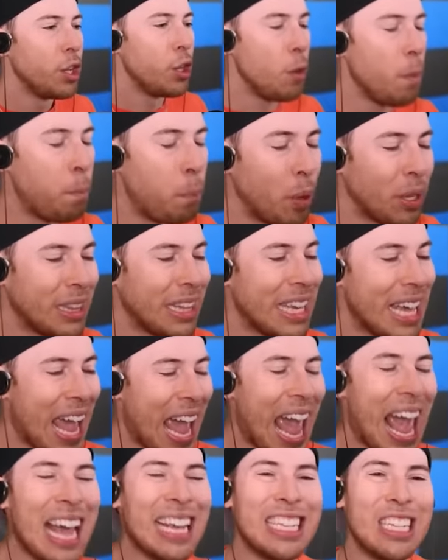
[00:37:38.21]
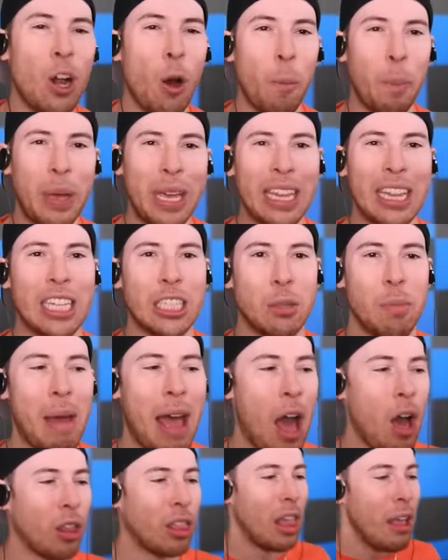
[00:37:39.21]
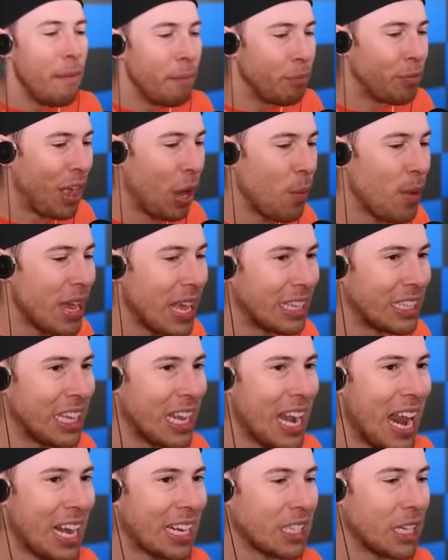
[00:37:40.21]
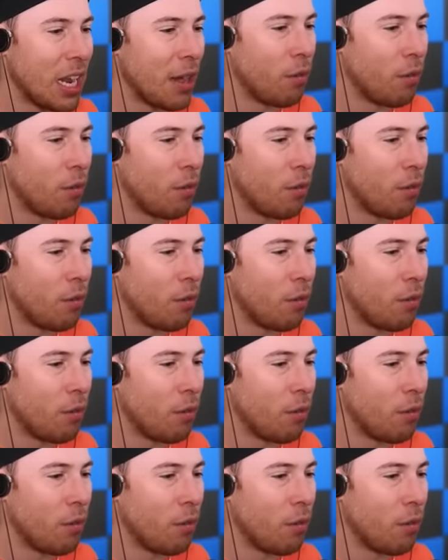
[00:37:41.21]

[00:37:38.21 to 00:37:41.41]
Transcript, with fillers: You put the eggs in Opila's mouth, then we get to the next